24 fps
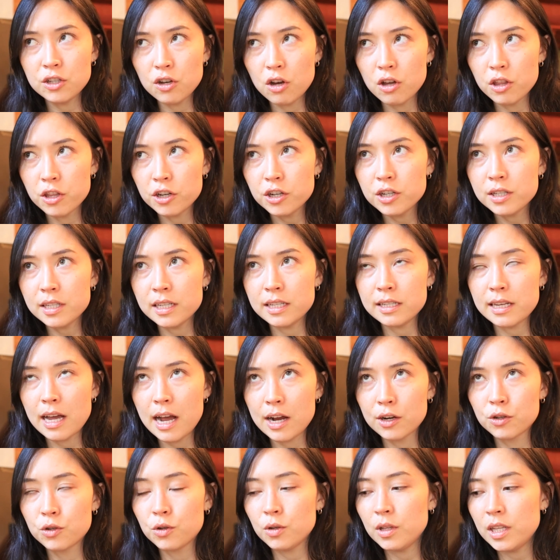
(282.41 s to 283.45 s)
authors is
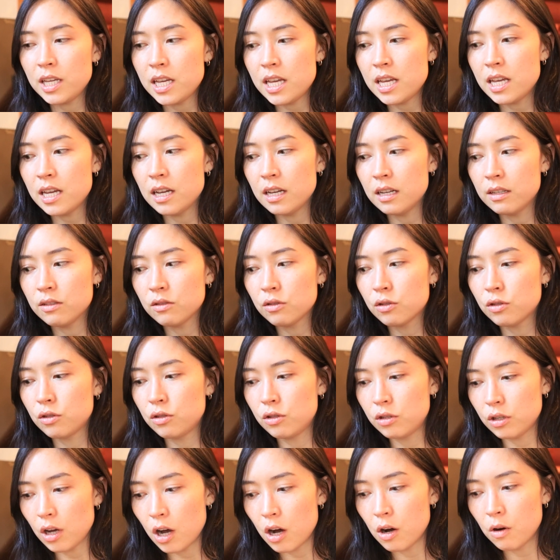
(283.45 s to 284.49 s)
actually
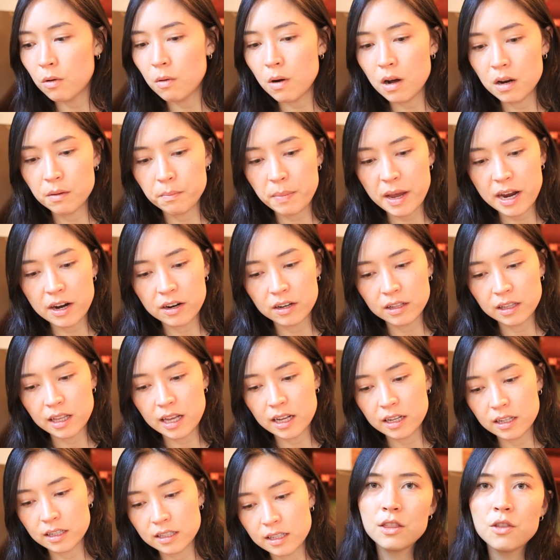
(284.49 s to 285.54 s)
so
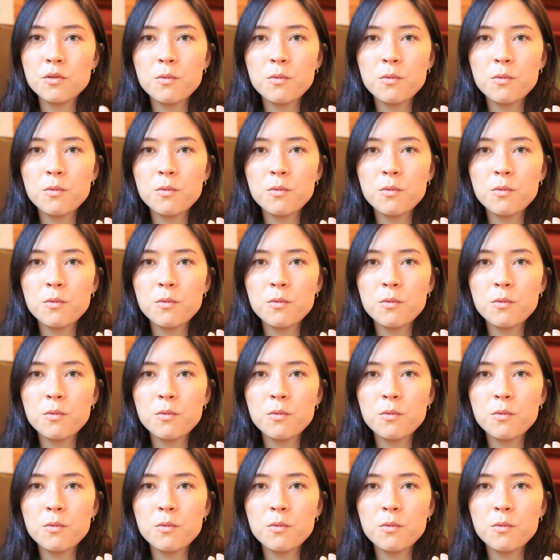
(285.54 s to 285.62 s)
unparalleled.